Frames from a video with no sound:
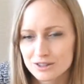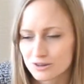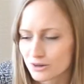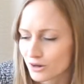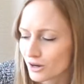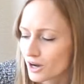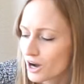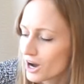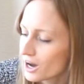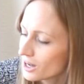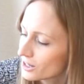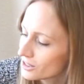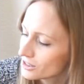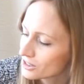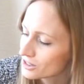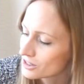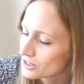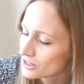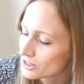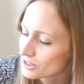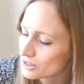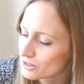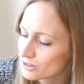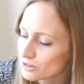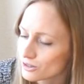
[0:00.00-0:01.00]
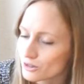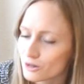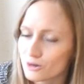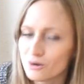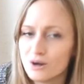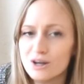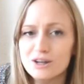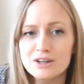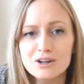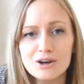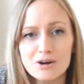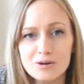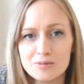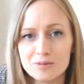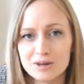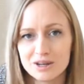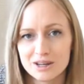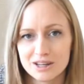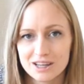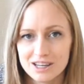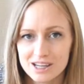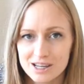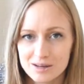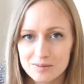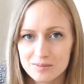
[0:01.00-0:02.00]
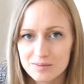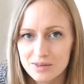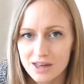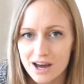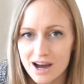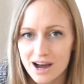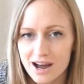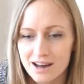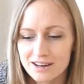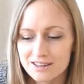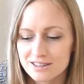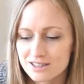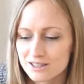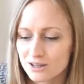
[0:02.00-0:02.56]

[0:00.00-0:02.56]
or colors, so I know I'm going to keep that.